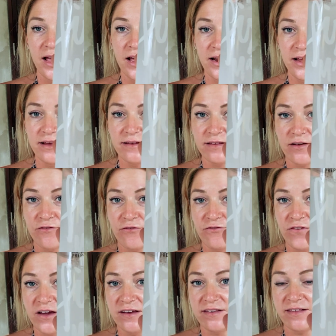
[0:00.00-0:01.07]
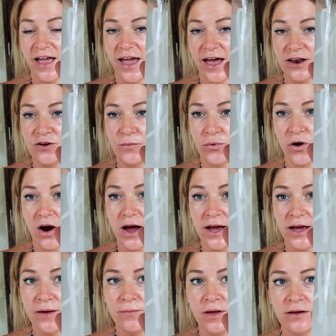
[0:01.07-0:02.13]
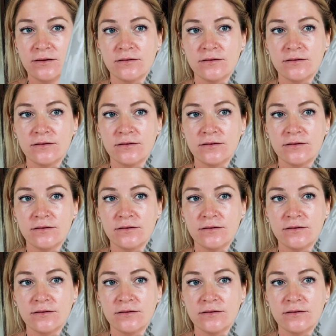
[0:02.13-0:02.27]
It is Fix and Prime.